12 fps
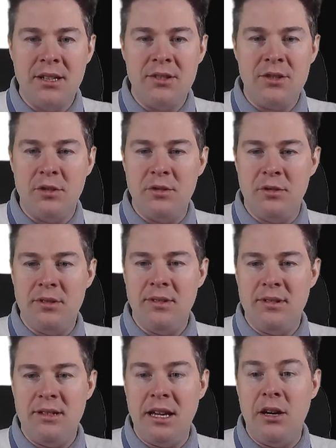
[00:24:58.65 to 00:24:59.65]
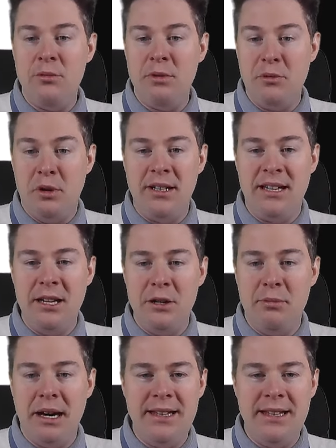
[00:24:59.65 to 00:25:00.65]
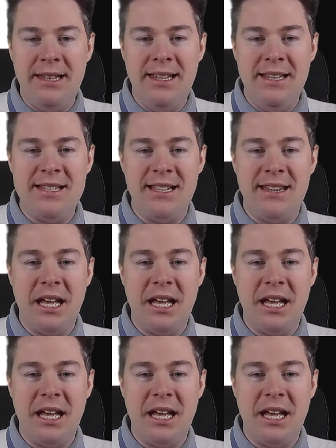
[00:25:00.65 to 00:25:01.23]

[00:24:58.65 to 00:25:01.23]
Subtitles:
So they are only 1 kilobyte each, and